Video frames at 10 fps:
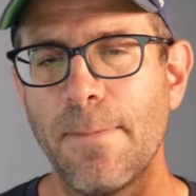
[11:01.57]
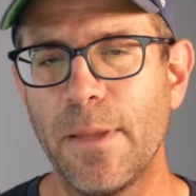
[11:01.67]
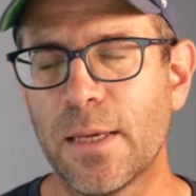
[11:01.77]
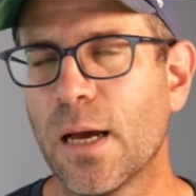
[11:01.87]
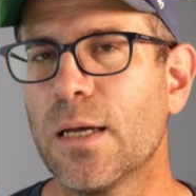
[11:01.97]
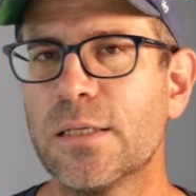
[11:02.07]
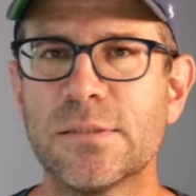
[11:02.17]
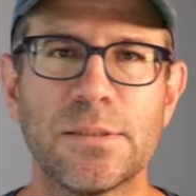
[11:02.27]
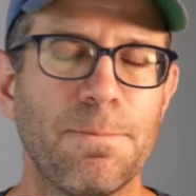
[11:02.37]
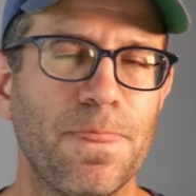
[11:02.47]

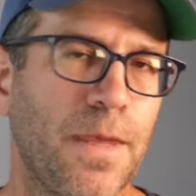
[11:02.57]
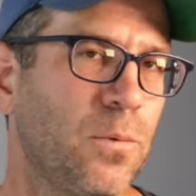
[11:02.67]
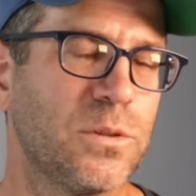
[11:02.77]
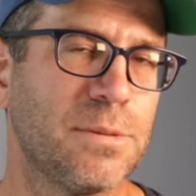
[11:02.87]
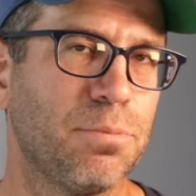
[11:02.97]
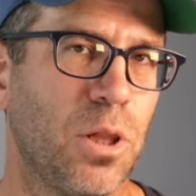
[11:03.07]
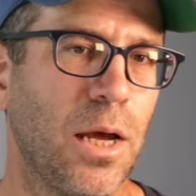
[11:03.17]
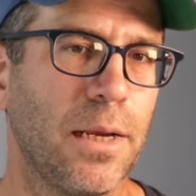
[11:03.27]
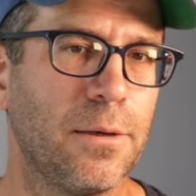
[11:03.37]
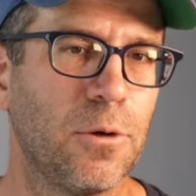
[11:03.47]
because it was
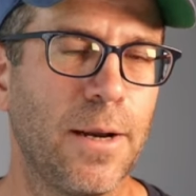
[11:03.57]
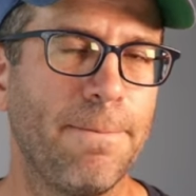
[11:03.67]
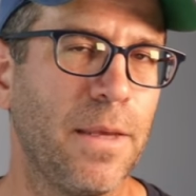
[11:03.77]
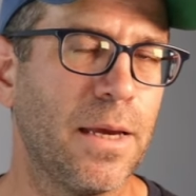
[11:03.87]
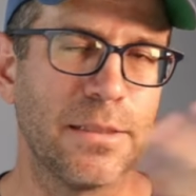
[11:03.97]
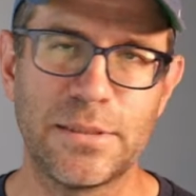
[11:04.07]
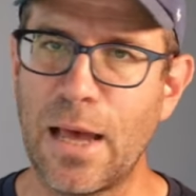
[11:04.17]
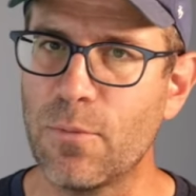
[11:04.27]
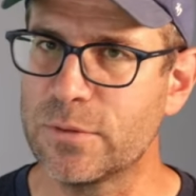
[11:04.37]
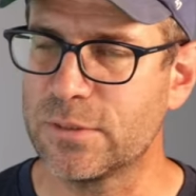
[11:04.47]
implied, right? Because that was